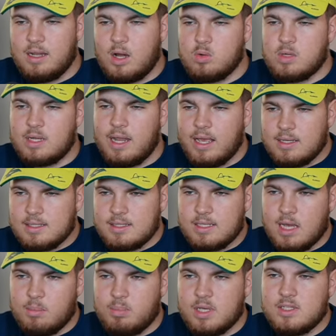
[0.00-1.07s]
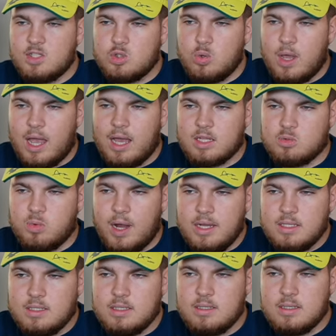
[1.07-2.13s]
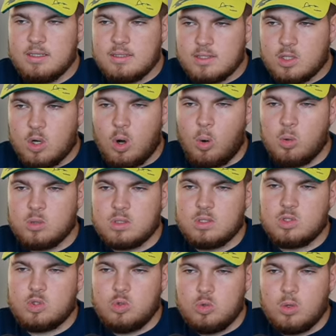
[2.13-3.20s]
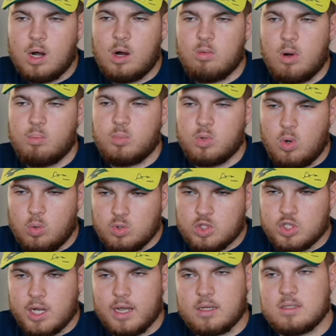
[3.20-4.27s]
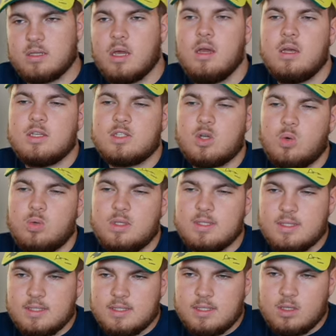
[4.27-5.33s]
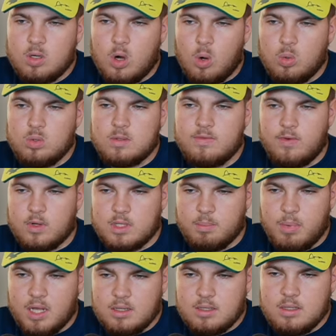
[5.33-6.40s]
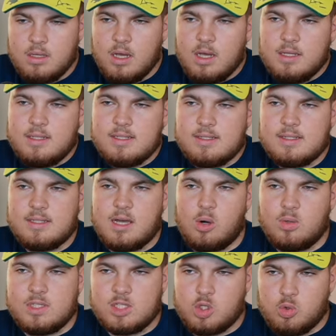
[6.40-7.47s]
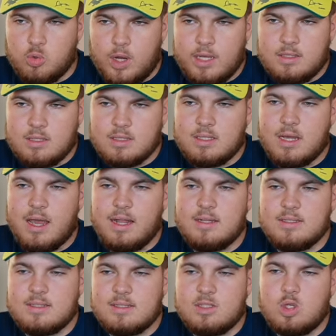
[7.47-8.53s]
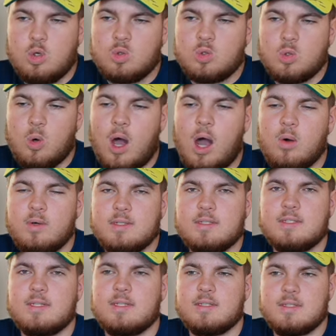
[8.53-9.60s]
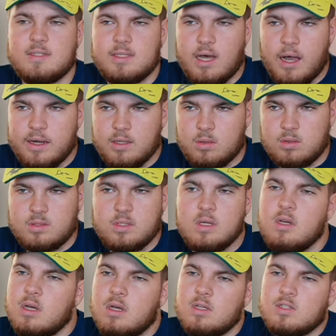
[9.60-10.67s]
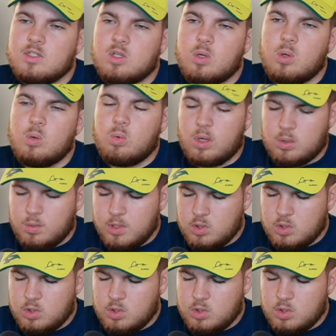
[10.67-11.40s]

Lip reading: now the next step is to add right here this code to our project. So this is the code for the button, this is how it's created, and this is also how it's styled. So what we'll